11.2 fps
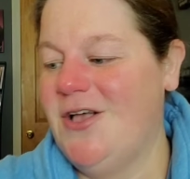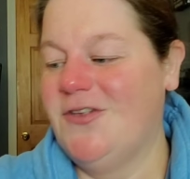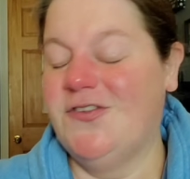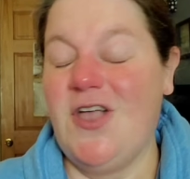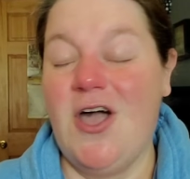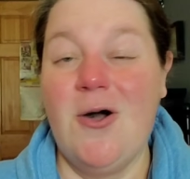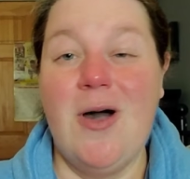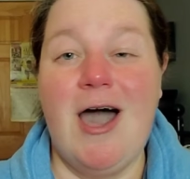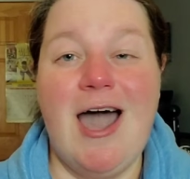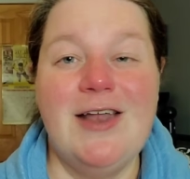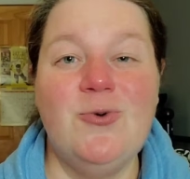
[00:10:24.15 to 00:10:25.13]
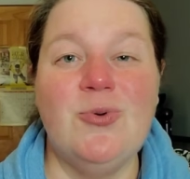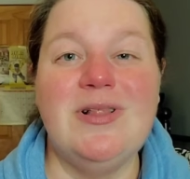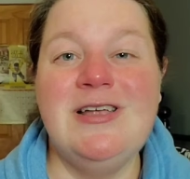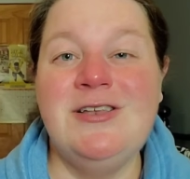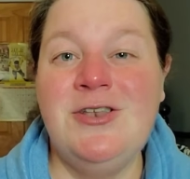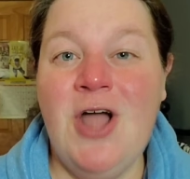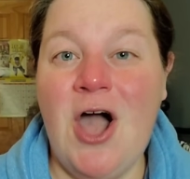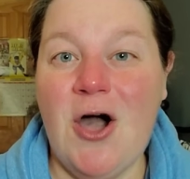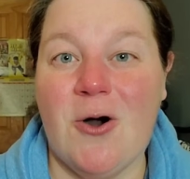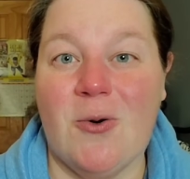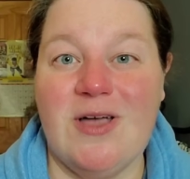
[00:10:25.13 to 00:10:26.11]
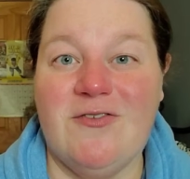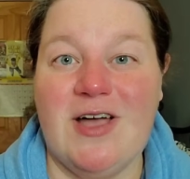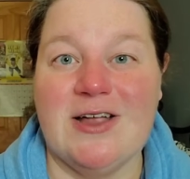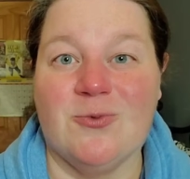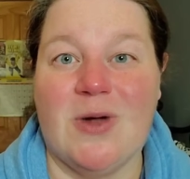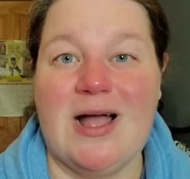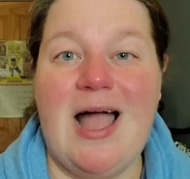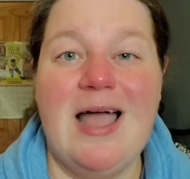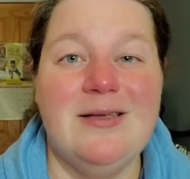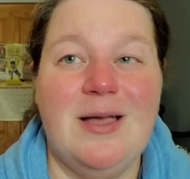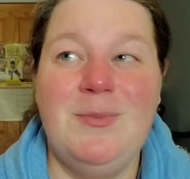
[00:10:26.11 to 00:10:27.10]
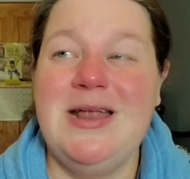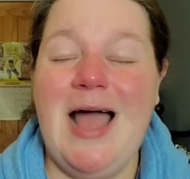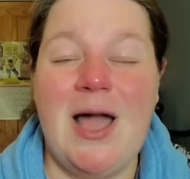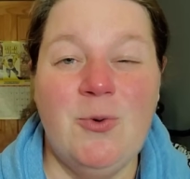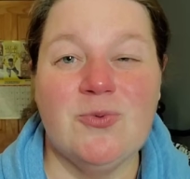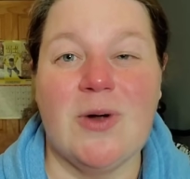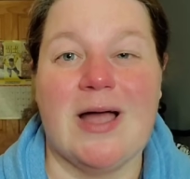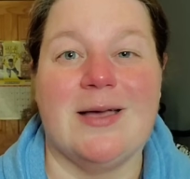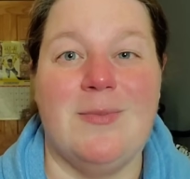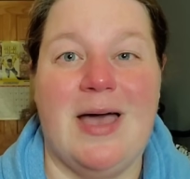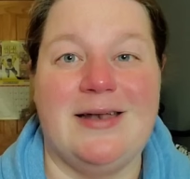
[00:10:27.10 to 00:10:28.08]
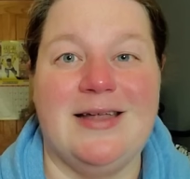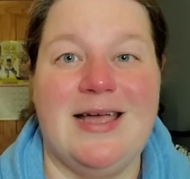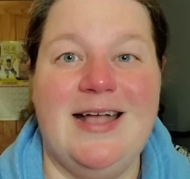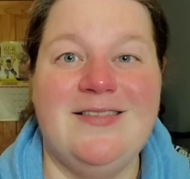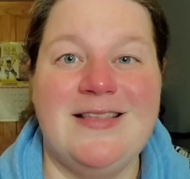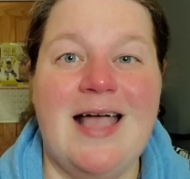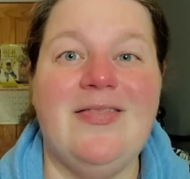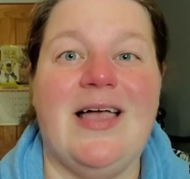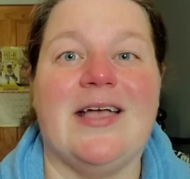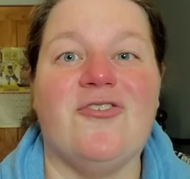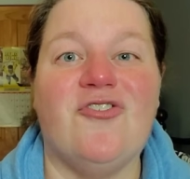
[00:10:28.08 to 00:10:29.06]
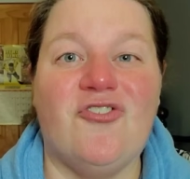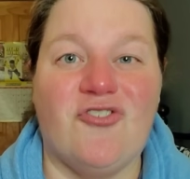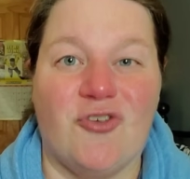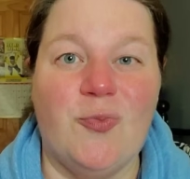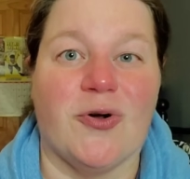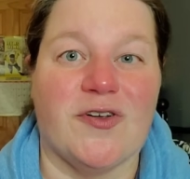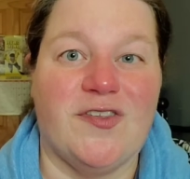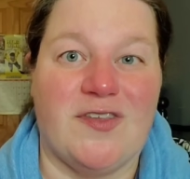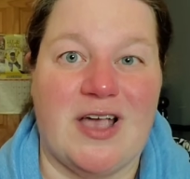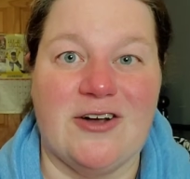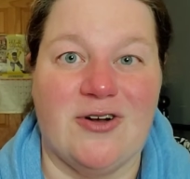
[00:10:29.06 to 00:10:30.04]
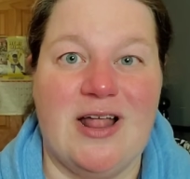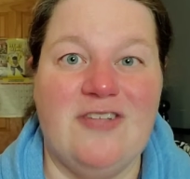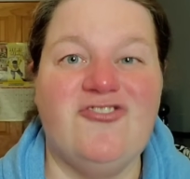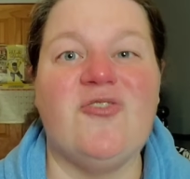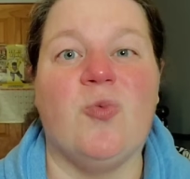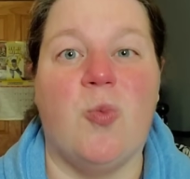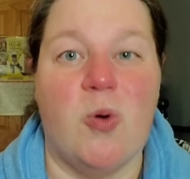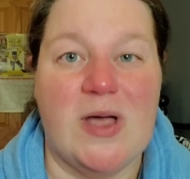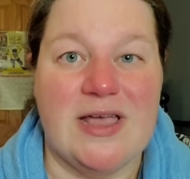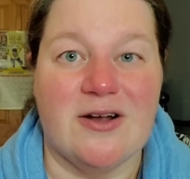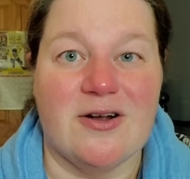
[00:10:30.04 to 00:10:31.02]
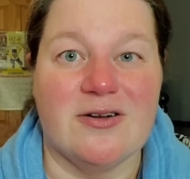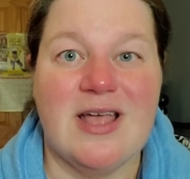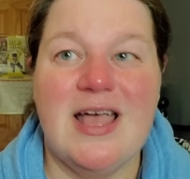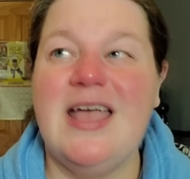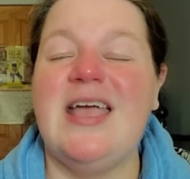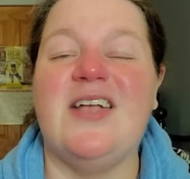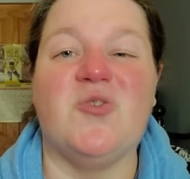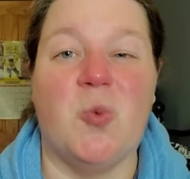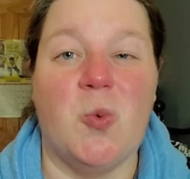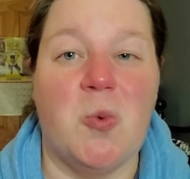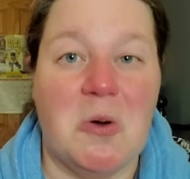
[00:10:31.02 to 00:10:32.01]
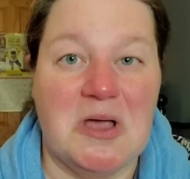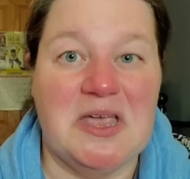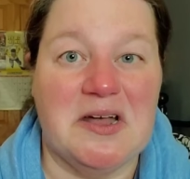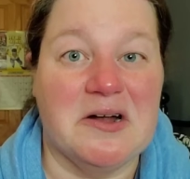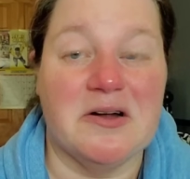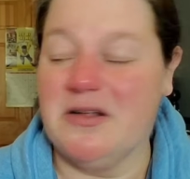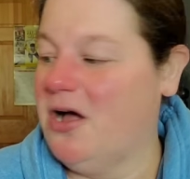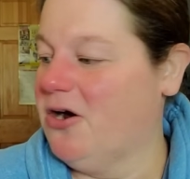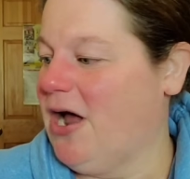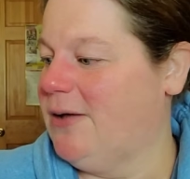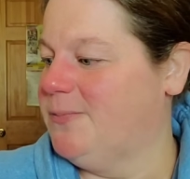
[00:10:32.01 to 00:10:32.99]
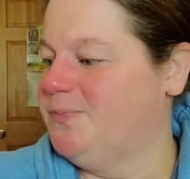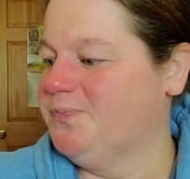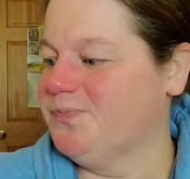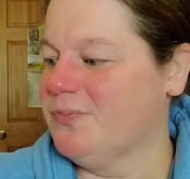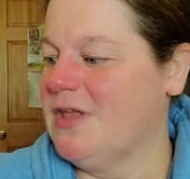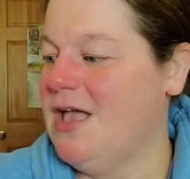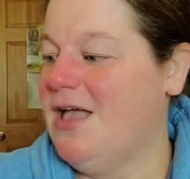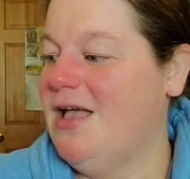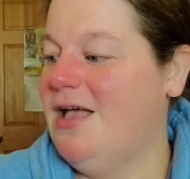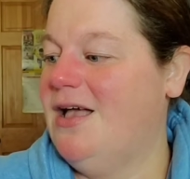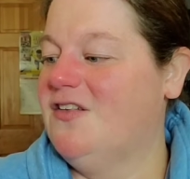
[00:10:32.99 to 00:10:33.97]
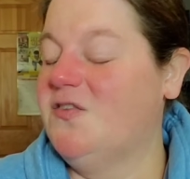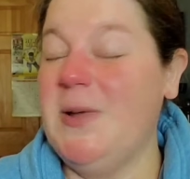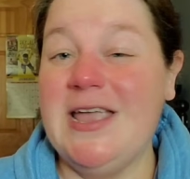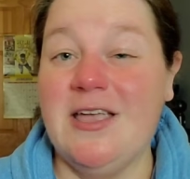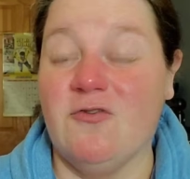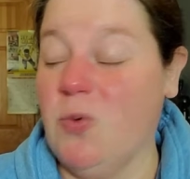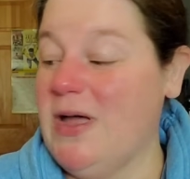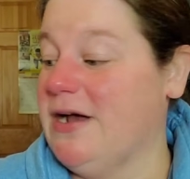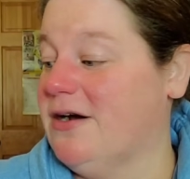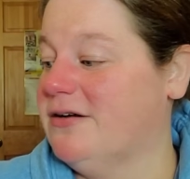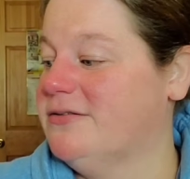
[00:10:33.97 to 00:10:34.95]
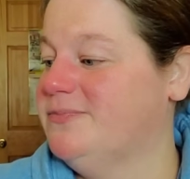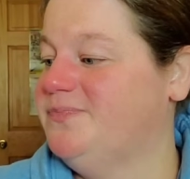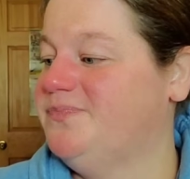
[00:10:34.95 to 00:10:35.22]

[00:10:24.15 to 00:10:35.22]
So I don't really know if I can rec I, I mean, I would recommend it. It's not like super sick or it's just weird. It's weird. All right. Speaking of weird,